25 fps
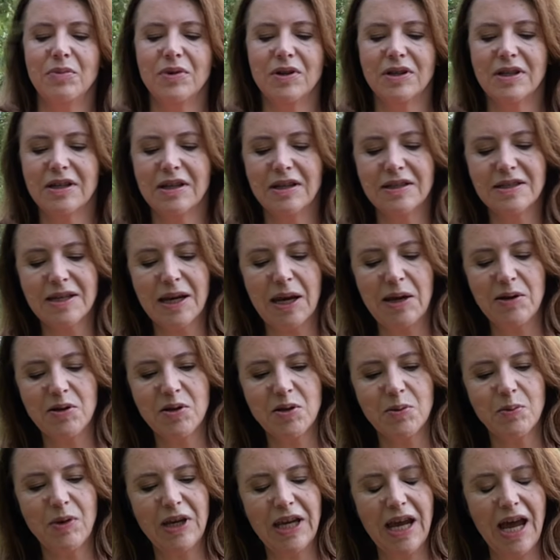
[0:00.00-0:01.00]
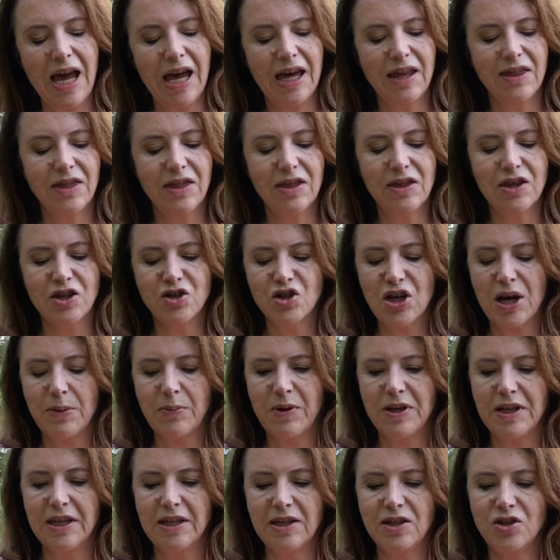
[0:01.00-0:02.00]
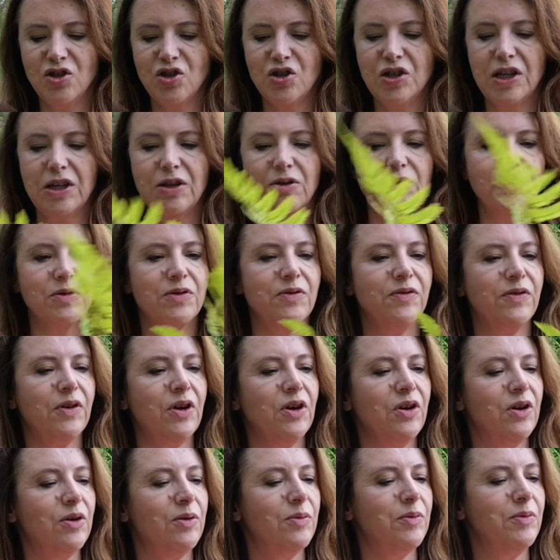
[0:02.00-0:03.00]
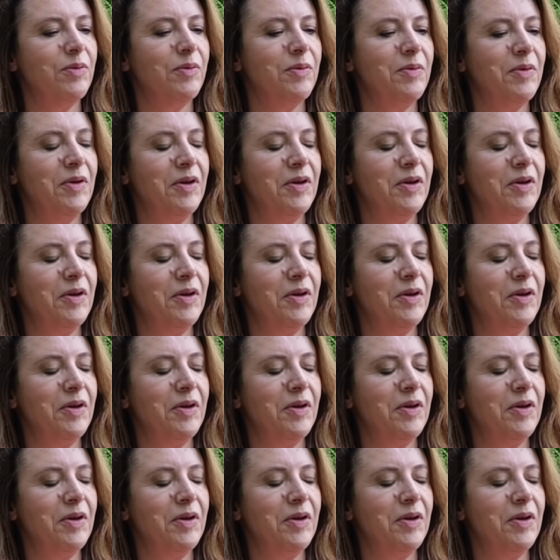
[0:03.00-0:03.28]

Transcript: but it escapes me, and the Japanese shield fern.